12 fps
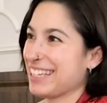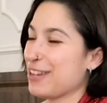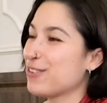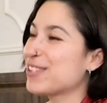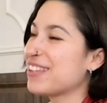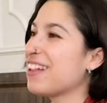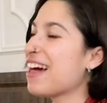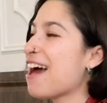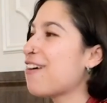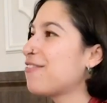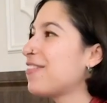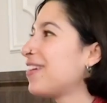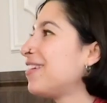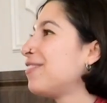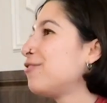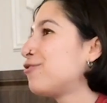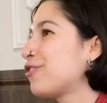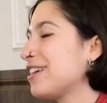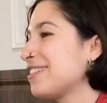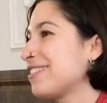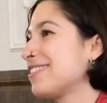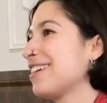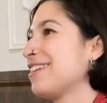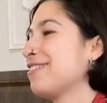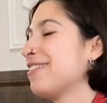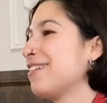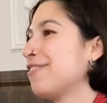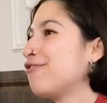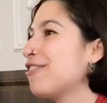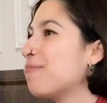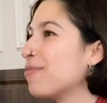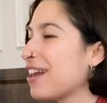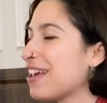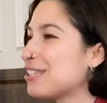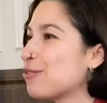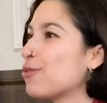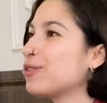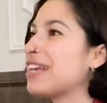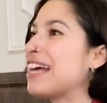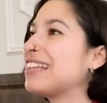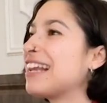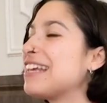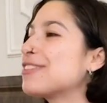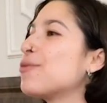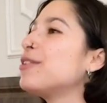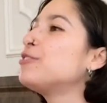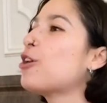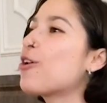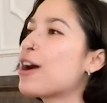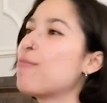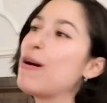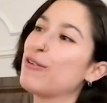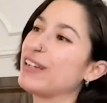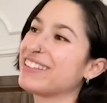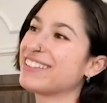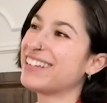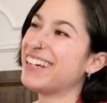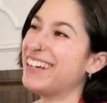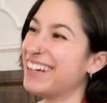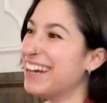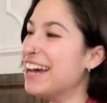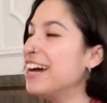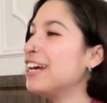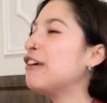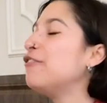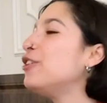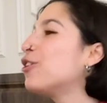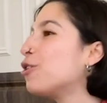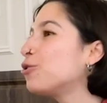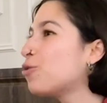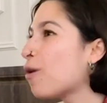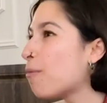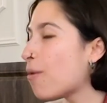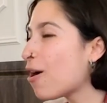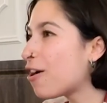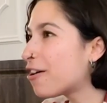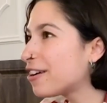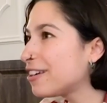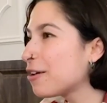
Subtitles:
You still have friends and families who at least will talk about it. If you go to a bar, they